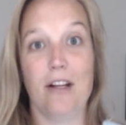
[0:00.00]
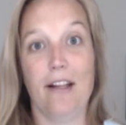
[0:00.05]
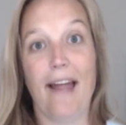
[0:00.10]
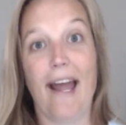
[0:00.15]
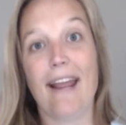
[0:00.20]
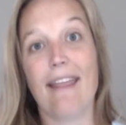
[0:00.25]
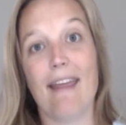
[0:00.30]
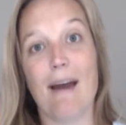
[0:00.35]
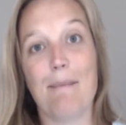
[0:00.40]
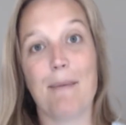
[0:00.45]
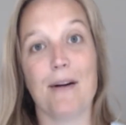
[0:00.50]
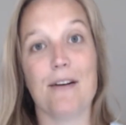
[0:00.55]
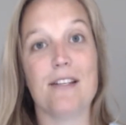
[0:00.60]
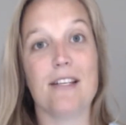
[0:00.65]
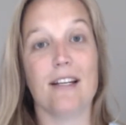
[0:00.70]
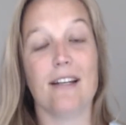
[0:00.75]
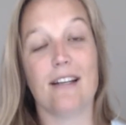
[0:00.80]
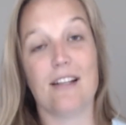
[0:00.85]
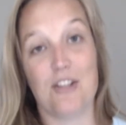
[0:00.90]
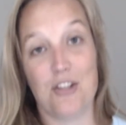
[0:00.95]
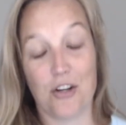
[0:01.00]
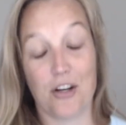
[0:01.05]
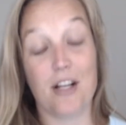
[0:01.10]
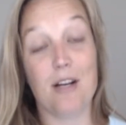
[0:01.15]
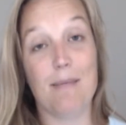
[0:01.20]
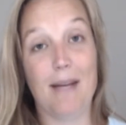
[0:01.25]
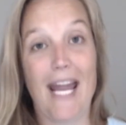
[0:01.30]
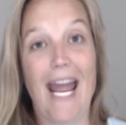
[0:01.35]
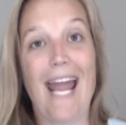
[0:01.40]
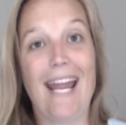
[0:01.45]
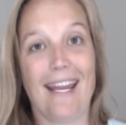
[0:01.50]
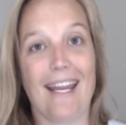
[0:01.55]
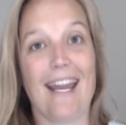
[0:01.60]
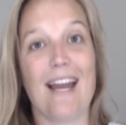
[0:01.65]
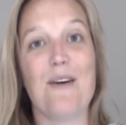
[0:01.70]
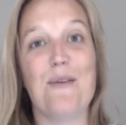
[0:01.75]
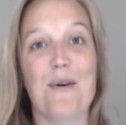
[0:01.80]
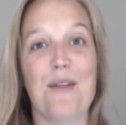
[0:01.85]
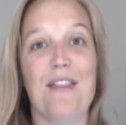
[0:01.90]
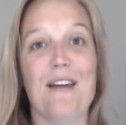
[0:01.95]
like that person because you're going to be hanging
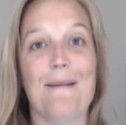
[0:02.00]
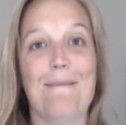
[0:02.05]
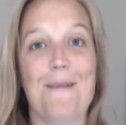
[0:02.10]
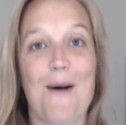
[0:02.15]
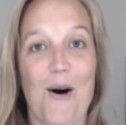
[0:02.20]
out with them